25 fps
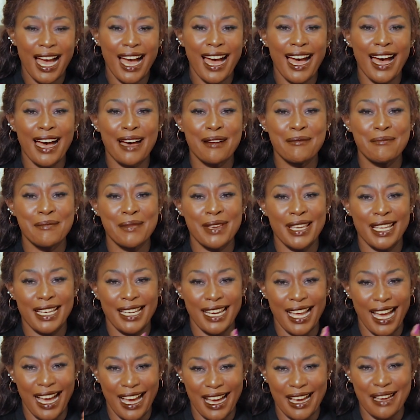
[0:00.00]

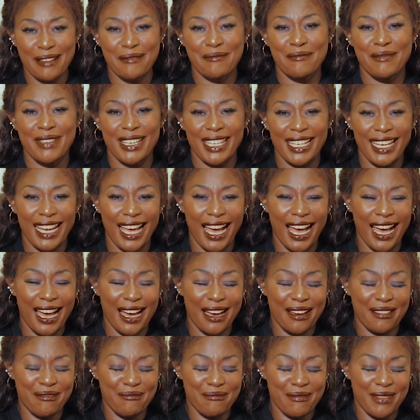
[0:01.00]
Amen, amen,
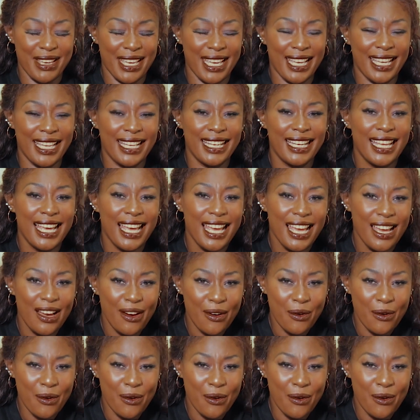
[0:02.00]
amen.